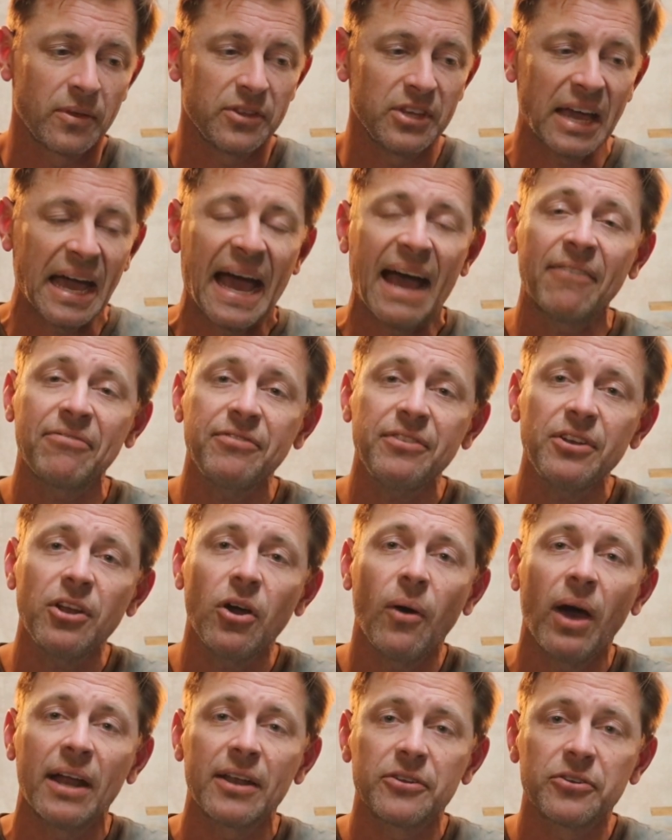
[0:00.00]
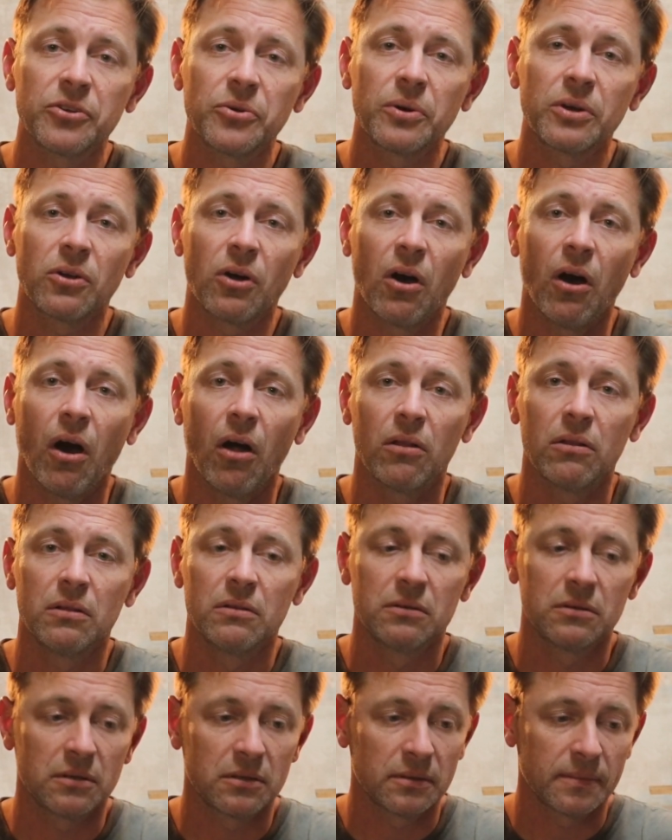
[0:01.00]
You have to know how to do it all.
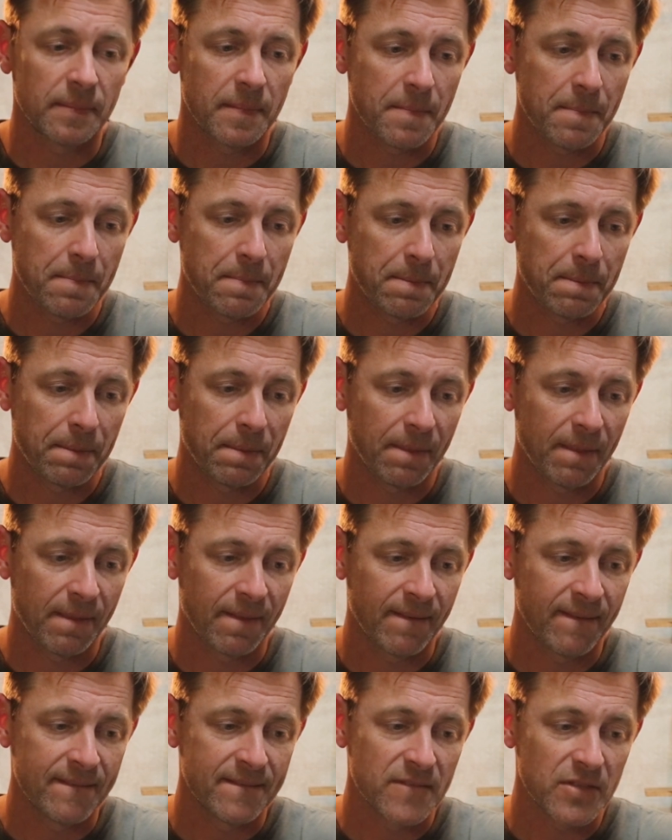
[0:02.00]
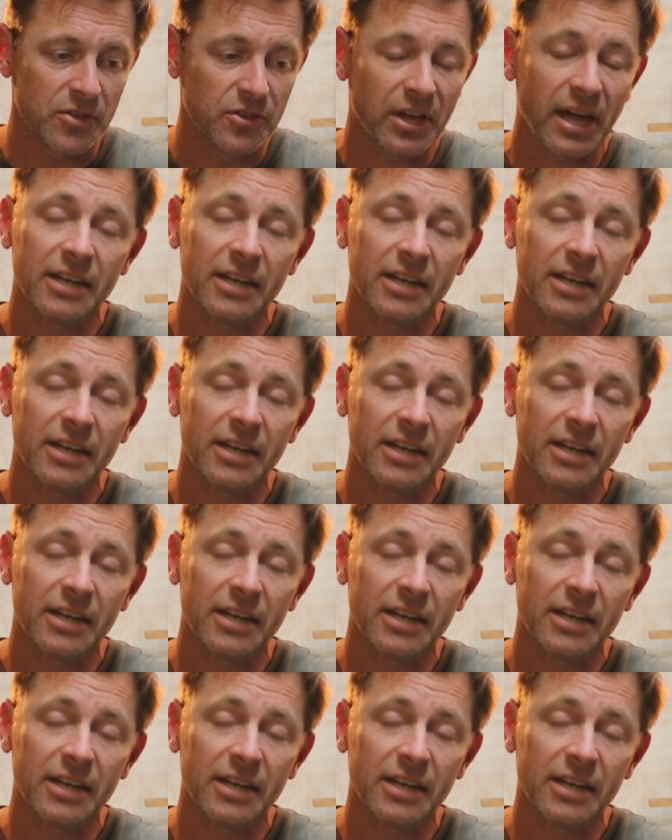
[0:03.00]
You